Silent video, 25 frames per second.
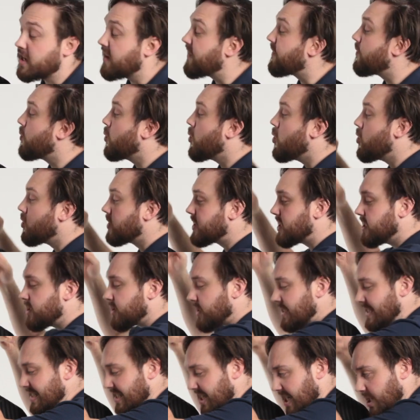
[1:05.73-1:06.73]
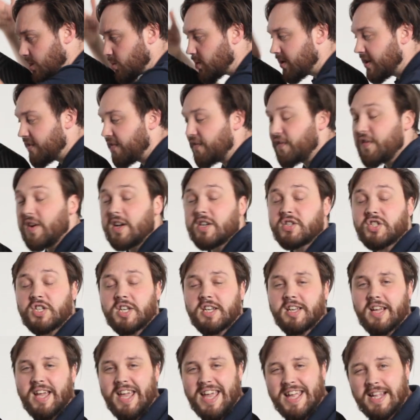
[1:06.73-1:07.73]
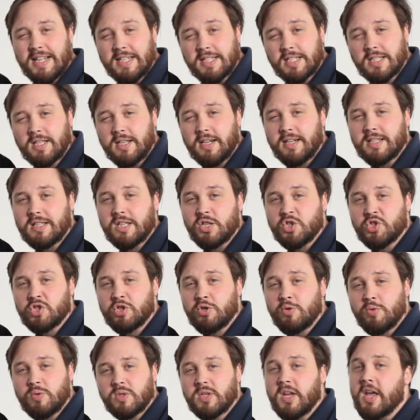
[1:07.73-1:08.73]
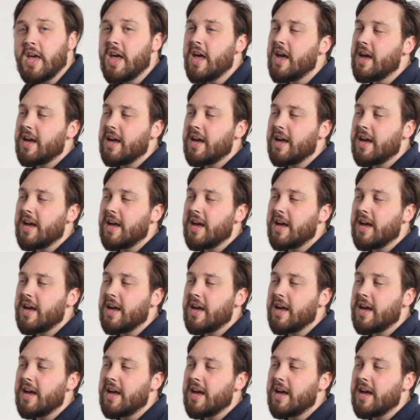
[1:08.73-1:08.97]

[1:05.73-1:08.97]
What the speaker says: If water's continually flushing inside the suit,